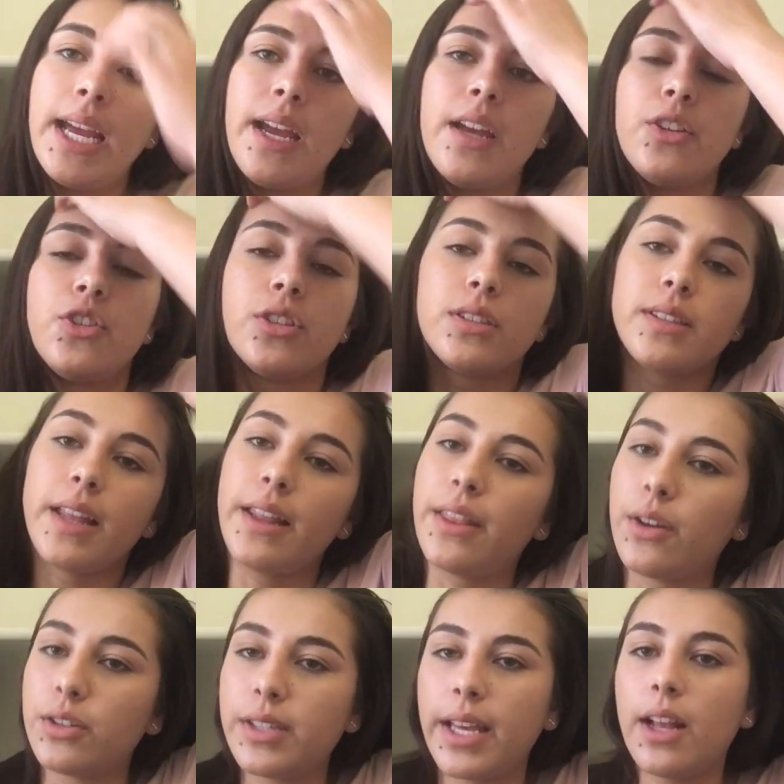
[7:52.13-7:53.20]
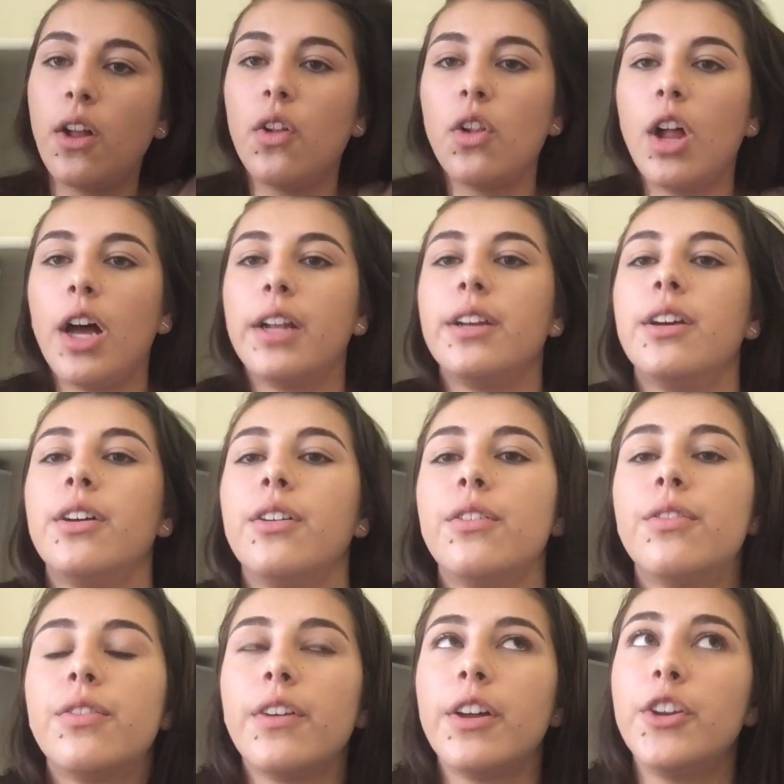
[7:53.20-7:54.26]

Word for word: It's just that there's like a lot of